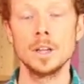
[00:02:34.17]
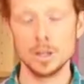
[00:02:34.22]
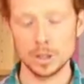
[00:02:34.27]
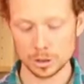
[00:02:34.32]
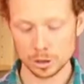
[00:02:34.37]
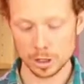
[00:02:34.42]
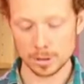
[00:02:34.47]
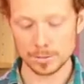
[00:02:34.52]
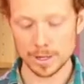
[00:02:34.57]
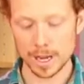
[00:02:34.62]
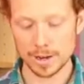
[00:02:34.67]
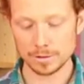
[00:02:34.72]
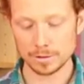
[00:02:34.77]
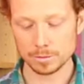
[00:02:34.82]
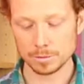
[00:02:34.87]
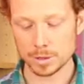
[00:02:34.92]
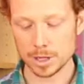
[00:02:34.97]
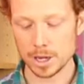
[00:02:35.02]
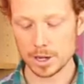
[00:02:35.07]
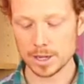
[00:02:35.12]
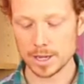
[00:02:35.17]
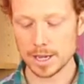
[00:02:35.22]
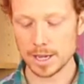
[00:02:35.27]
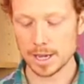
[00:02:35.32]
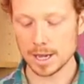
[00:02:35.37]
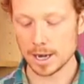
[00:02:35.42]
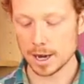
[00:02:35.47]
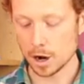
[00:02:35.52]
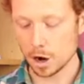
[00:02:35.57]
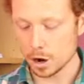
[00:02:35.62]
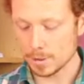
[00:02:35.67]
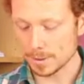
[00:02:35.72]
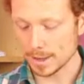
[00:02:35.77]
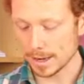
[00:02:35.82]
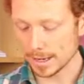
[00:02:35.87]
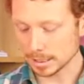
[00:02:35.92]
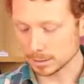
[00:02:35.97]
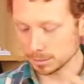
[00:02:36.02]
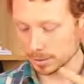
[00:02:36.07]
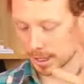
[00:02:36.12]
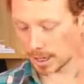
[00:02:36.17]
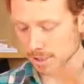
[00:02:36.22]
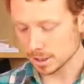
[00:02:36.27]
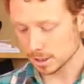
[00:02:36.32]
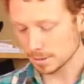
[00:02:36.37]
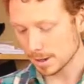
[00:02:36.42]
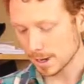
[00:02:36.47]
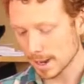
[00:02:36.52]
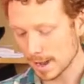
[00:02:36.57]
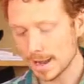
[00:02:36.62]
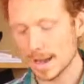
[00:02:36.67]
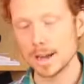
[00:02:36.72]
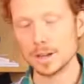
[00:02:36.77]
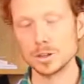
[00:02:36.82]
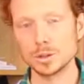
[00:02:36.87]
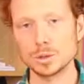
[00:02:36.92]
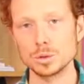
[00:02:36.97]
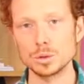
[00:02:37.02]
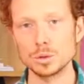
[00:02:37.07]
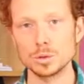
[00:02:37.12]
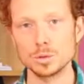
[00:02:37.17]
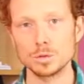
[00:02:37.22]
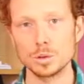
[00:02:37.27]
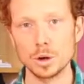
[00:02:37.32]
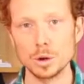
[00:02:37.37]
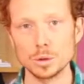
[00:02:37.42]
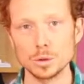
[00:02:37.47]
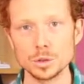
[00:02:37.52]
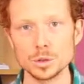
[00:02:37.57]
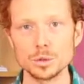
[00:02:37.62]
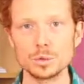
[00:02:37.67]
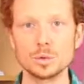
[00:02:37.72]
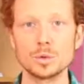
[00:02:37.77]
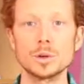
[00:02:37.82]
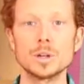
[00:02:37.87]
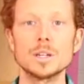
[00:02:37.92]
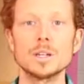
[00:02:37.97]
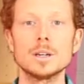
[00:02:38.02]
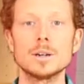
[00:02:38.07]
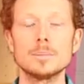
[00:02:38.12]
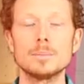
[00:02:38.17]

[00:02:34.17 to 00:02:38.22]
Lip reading: So I'm Dave from BOgear, and I hope that explanation about how to fold your Roid